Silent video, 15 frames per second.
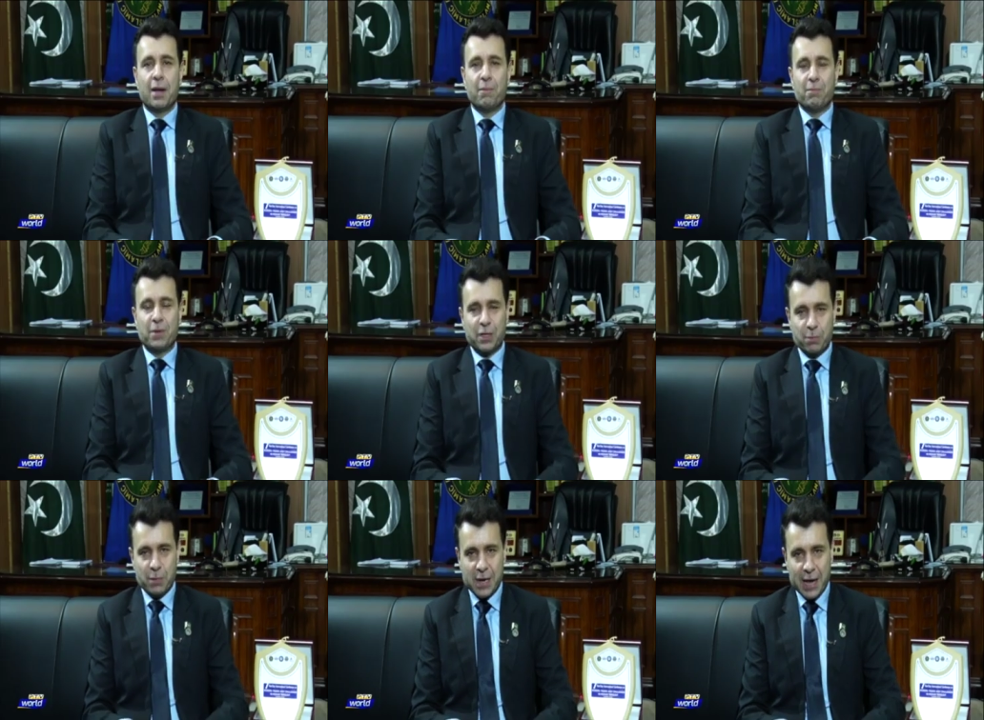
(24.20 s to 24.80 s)

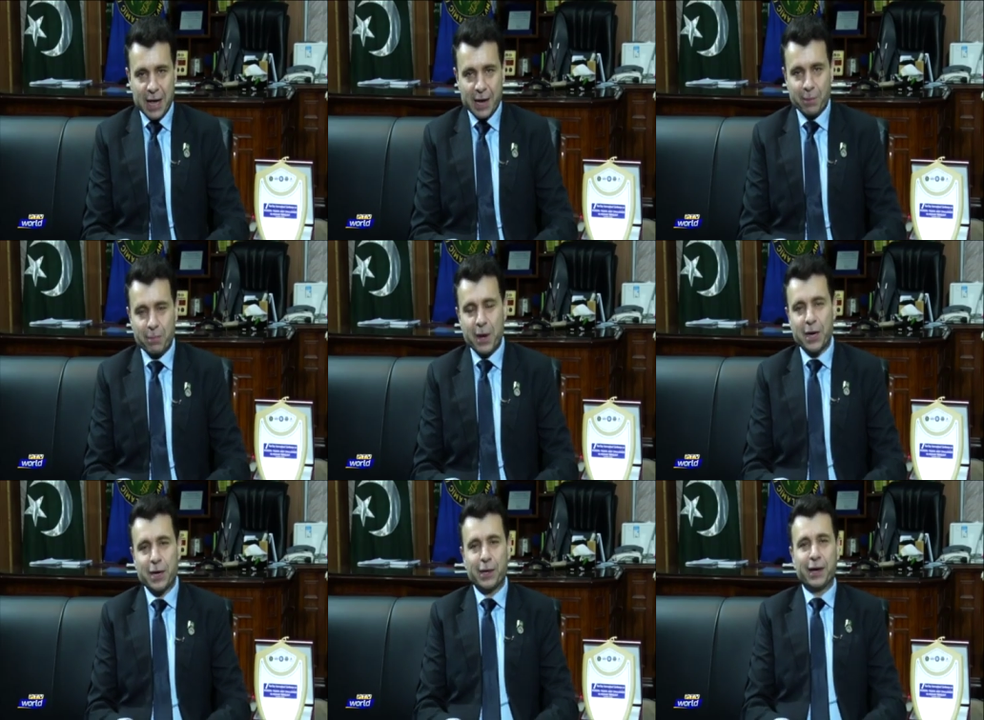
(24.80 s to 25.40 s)
Bismillah
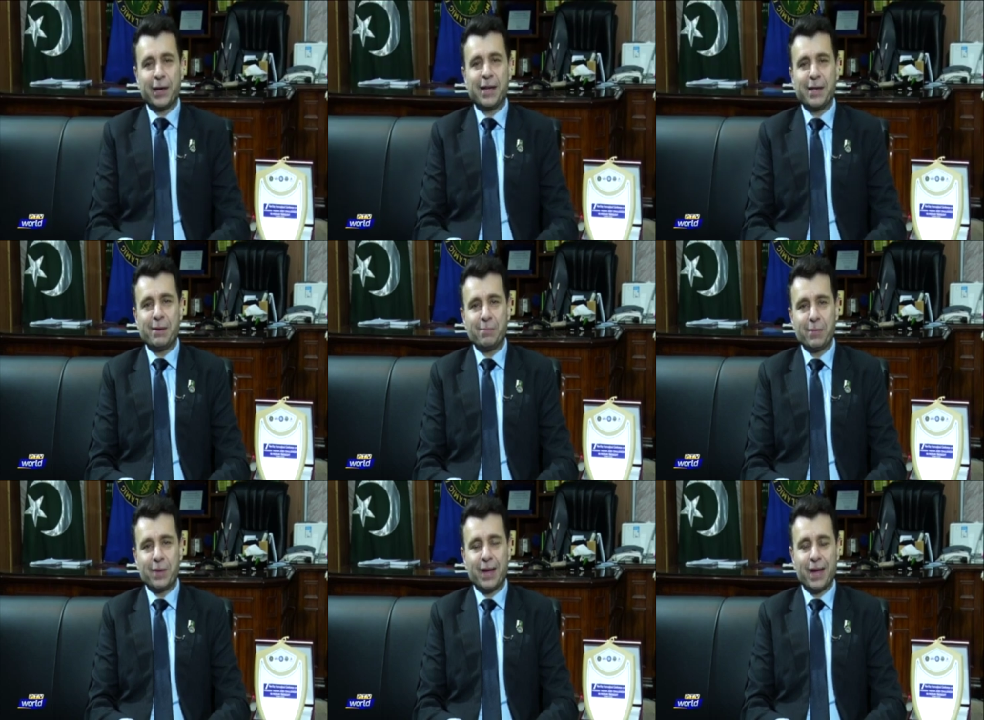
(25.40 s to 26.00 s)
Rahman
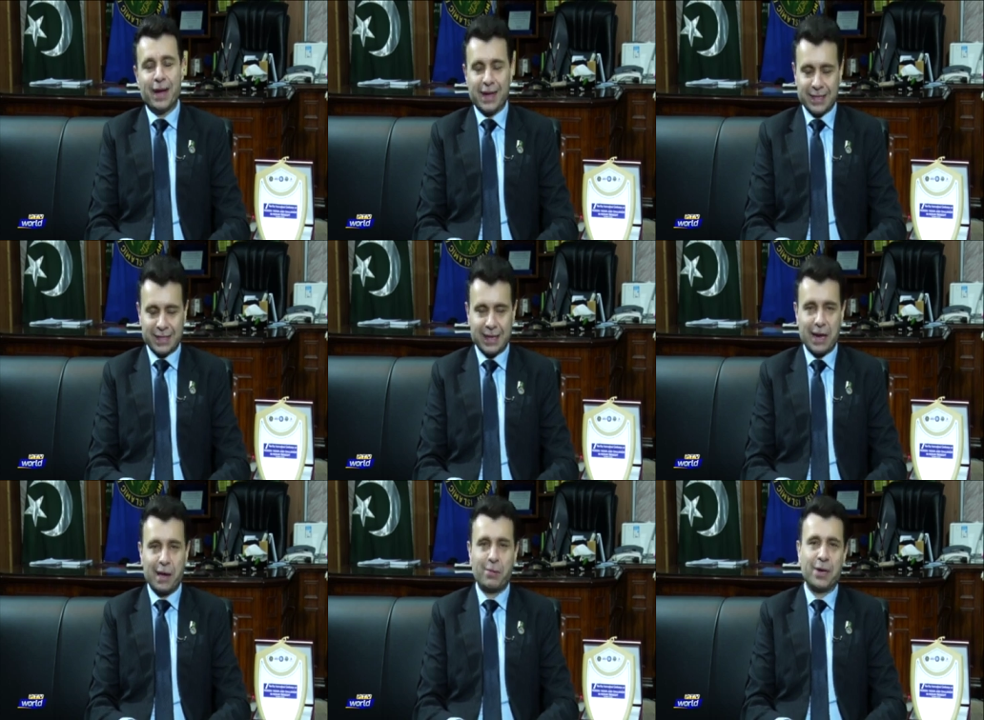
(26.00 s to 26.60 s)
Rahim.
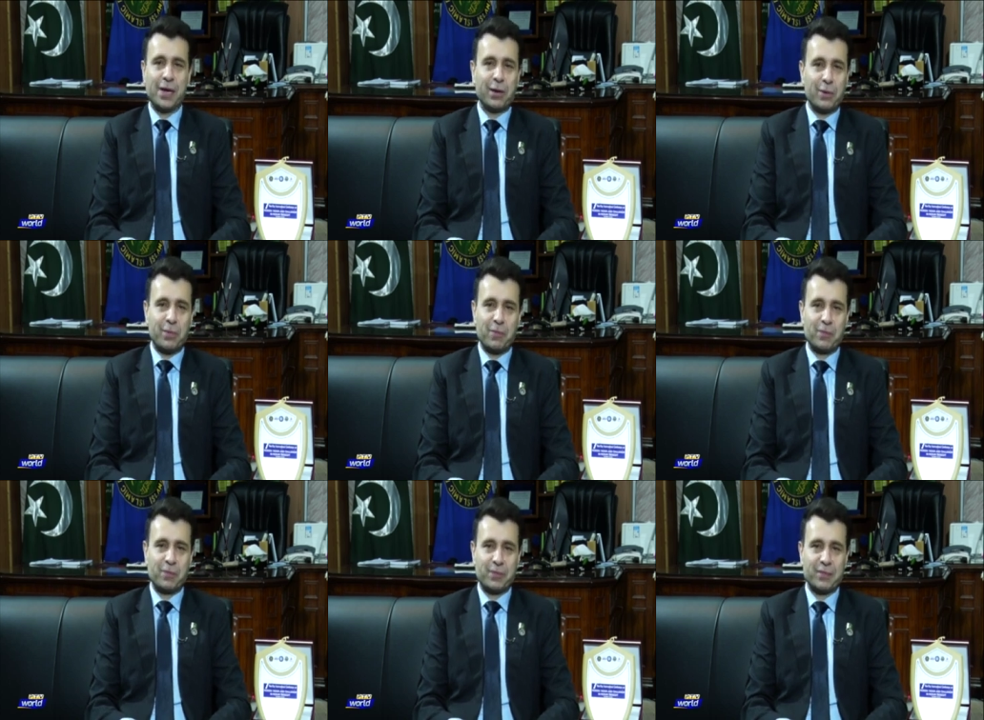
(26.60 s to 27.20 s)
Assalamu alaikum.
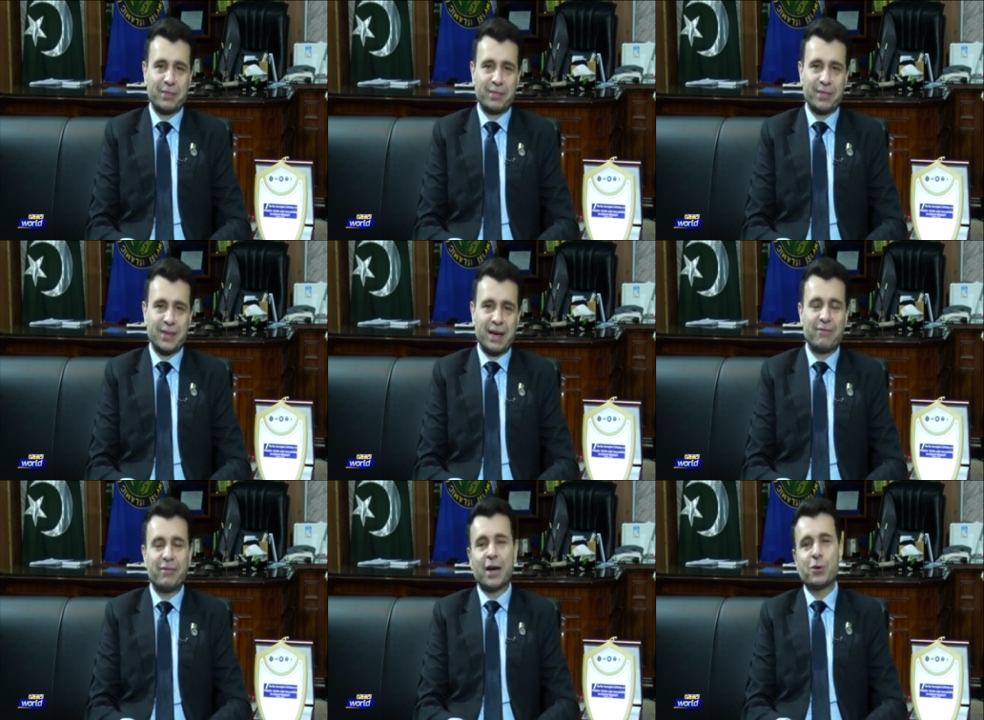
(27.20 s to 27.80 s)

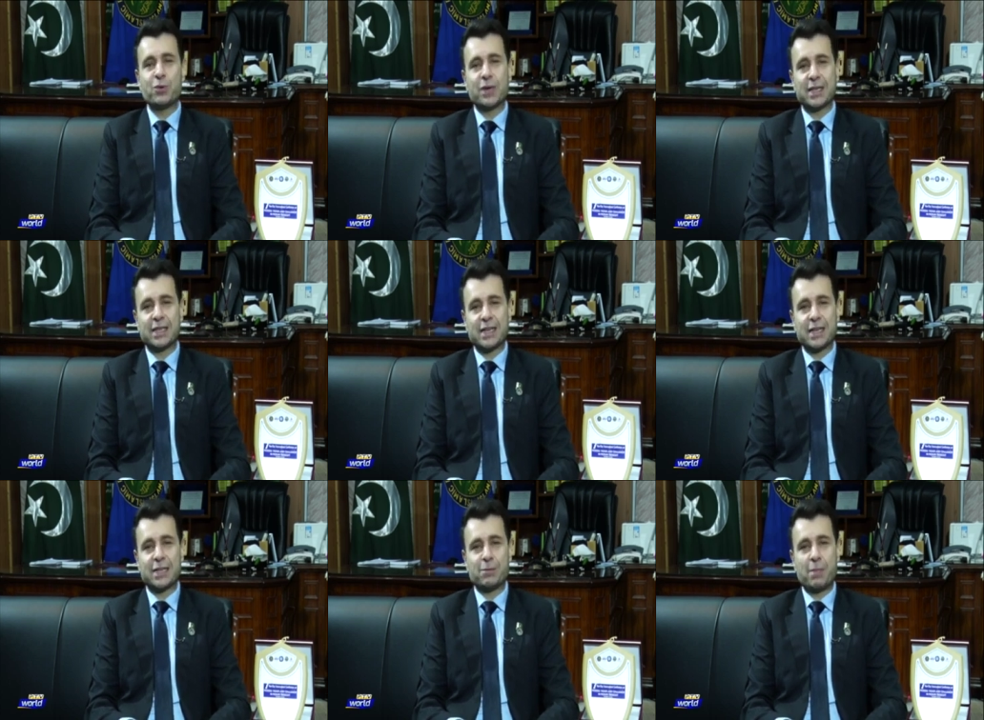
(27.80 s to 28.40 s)
Farooq
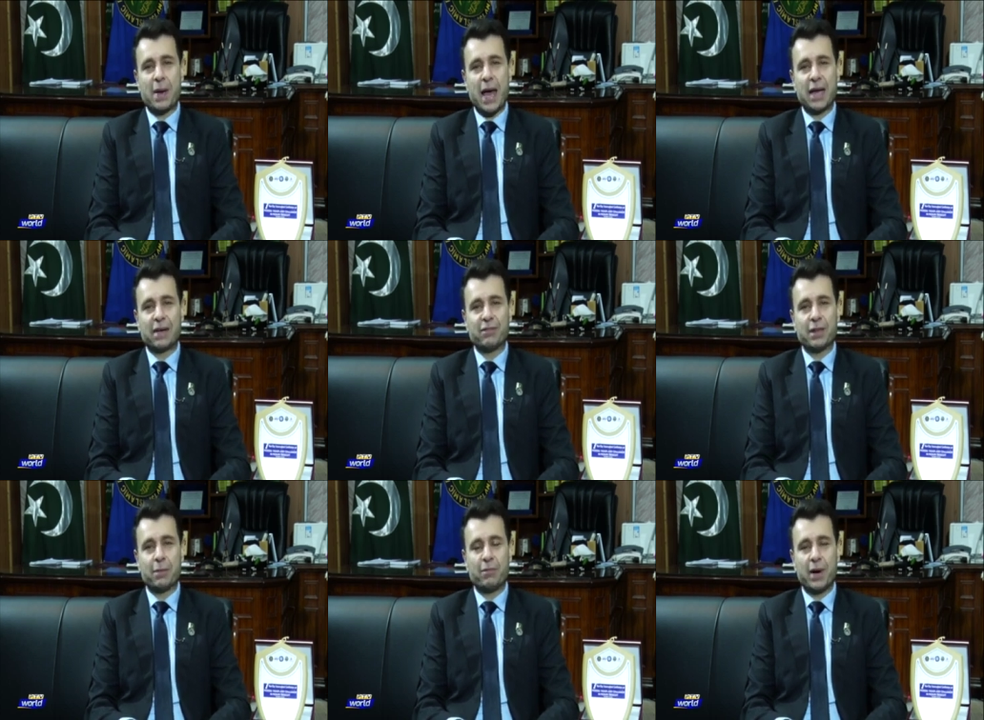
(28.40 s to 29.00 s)
Hassan is back
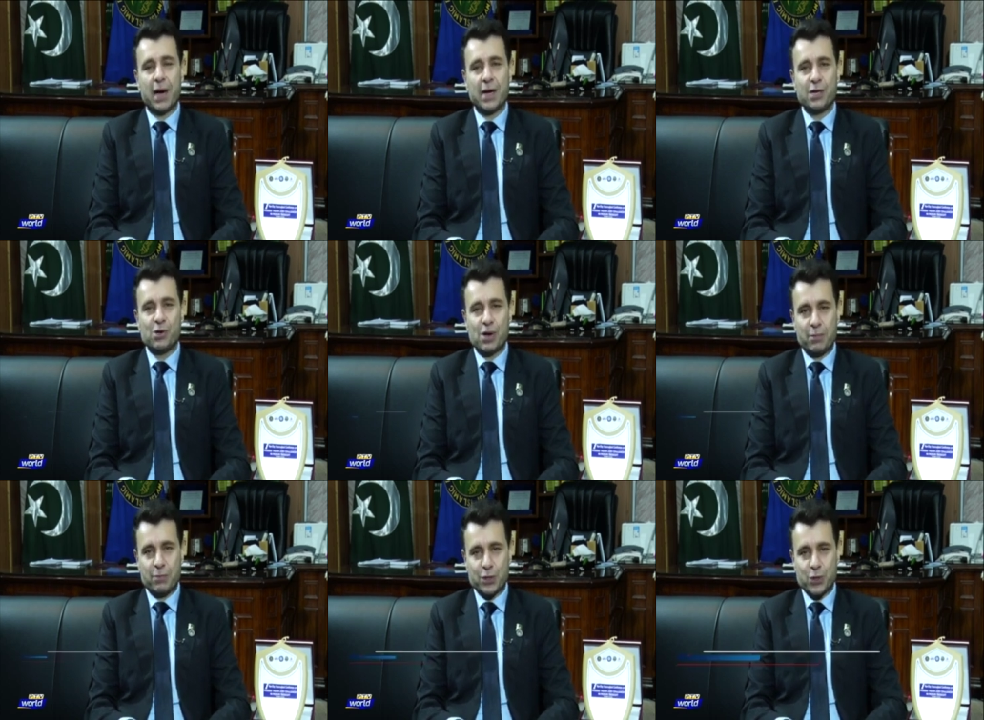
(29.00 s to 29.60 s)
with a brand new
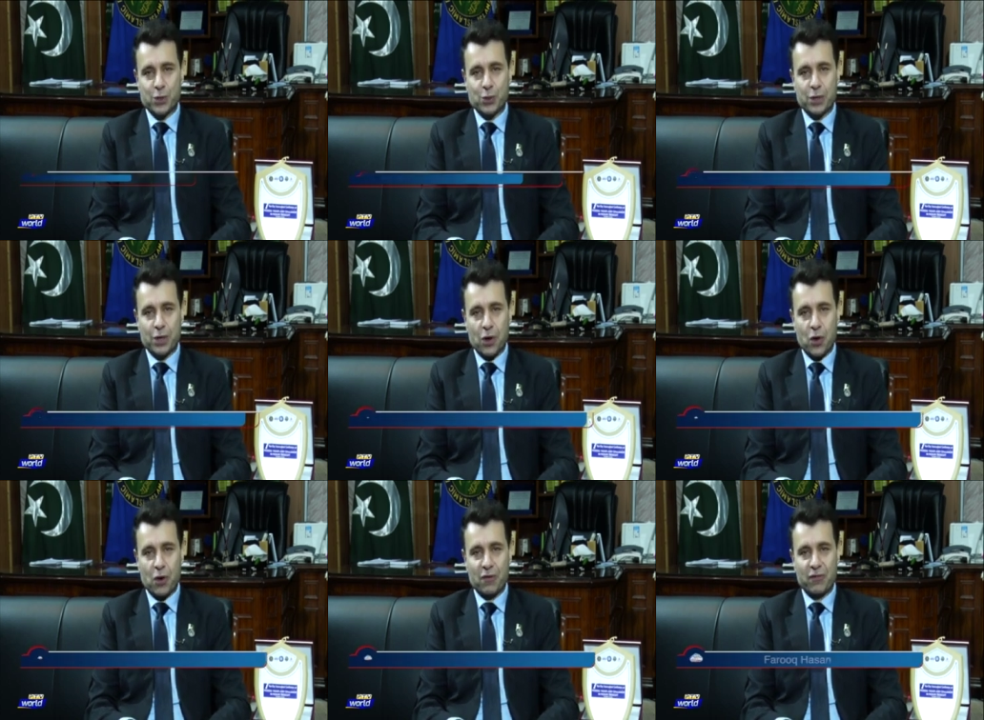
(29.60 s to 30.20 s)
episode
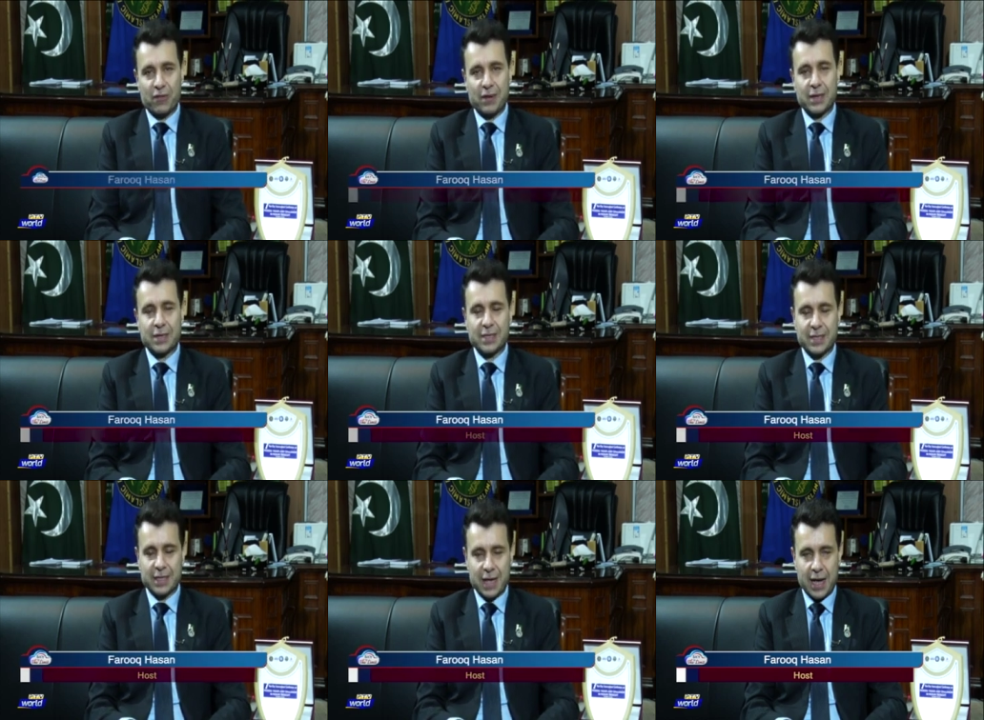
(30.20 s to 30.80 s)
of
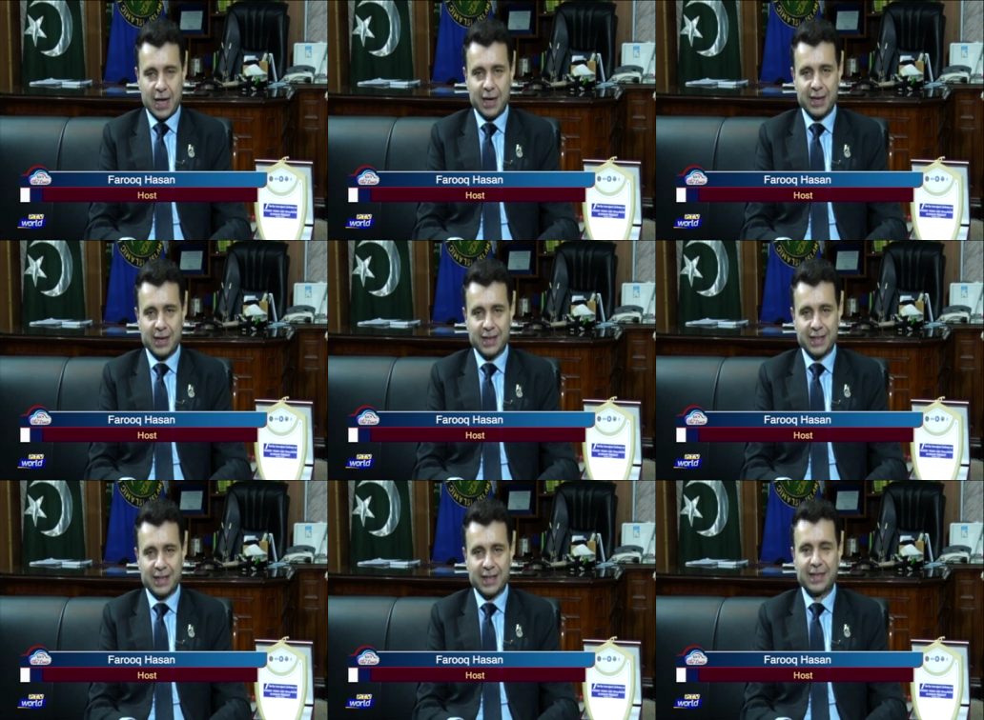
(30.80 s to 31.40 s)
Sky
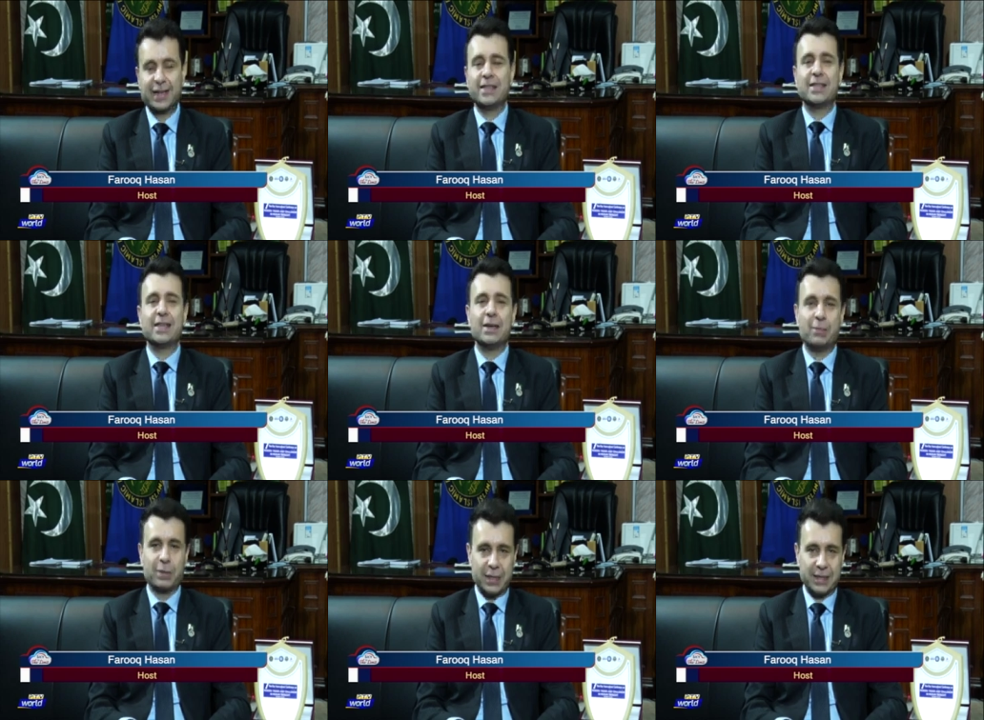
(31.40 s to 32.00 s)
is the
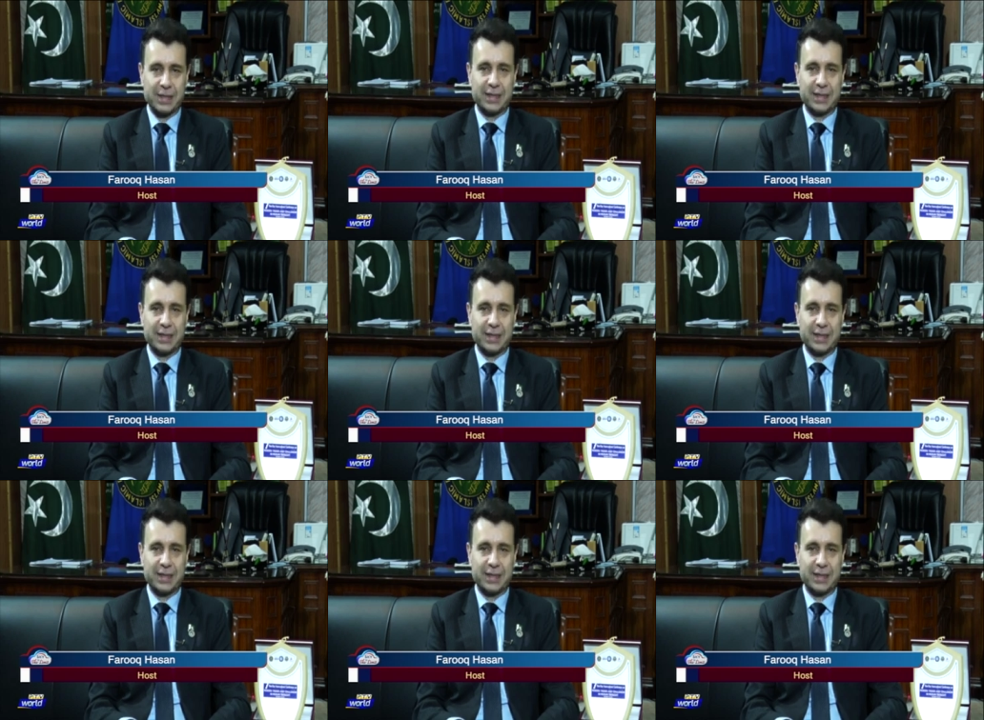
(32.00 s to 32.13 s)
Limit.